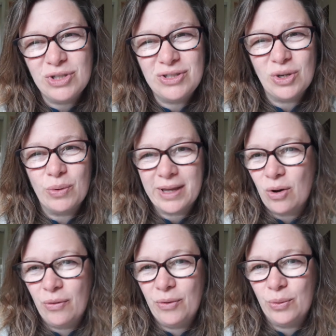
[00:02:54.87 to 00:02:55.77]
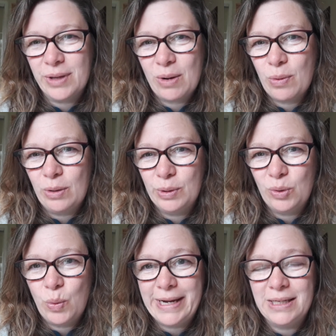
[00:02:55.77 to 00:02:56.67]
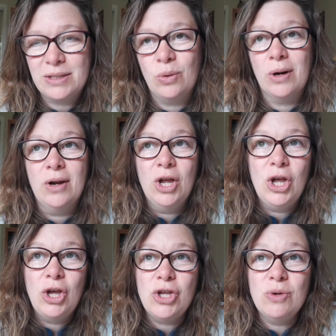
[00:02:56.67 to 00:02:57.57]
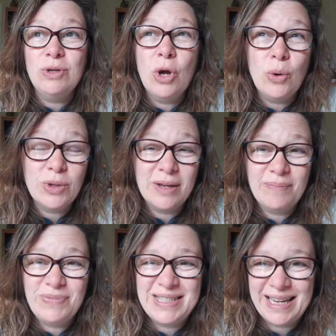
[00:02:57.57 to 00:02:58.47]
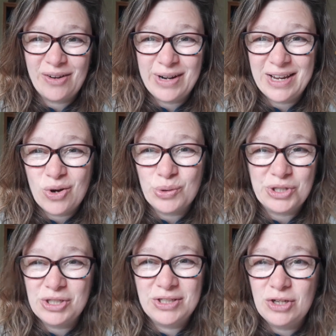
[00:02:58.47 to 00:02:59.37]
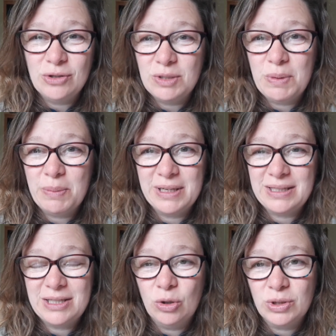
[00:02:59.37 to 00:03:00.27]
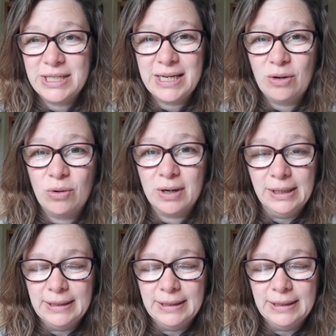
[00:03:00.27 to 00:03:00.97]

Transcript: don't get on all that well with wheat, or that dairy causes you to be a bit snotty, or